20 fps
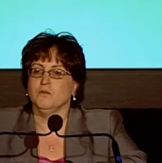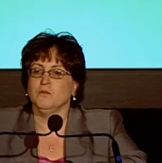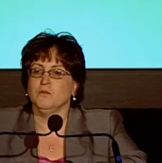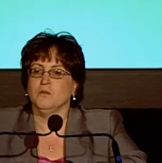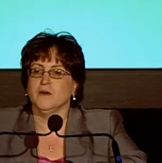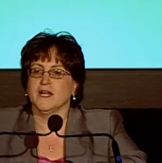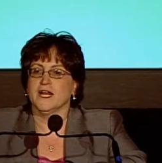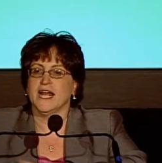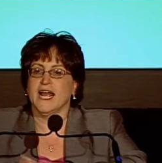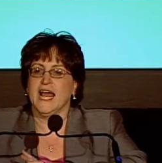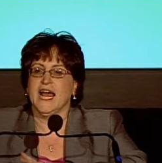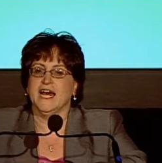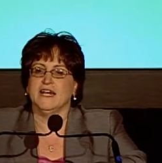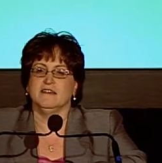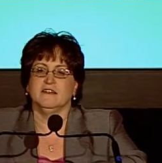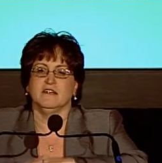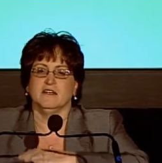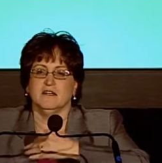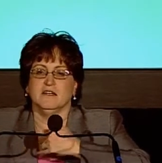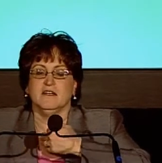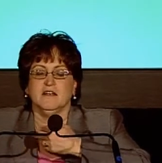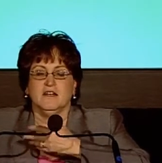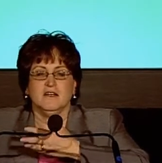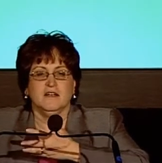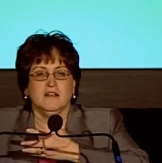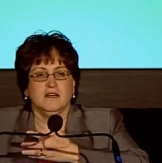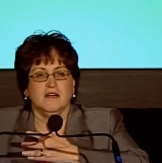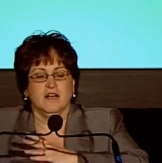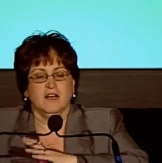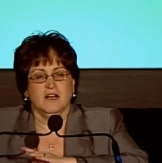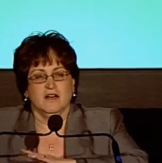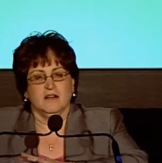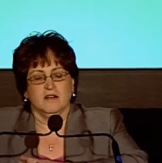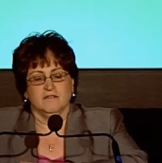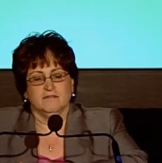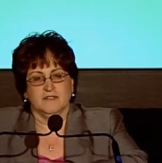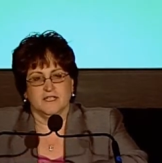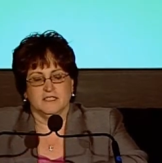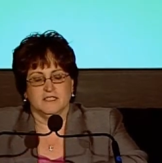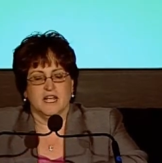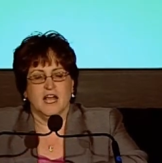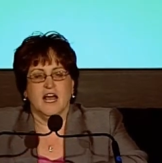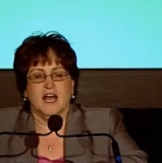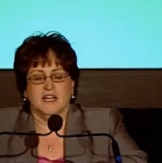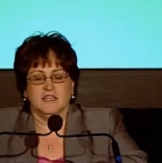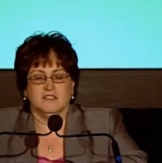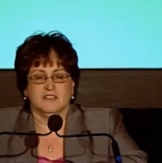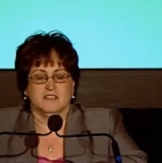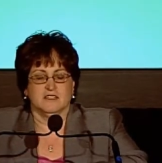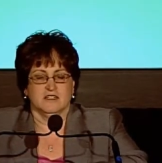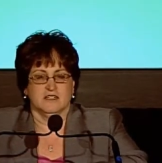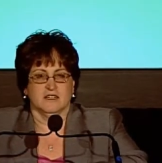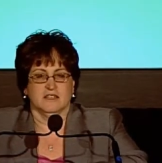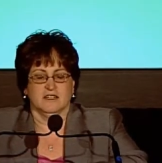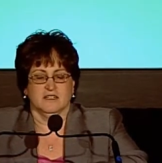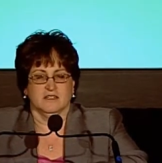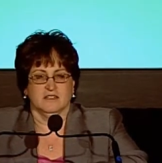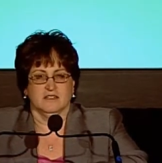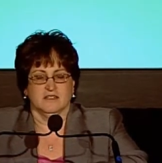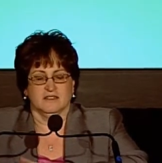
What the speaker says: when I had the fantastic and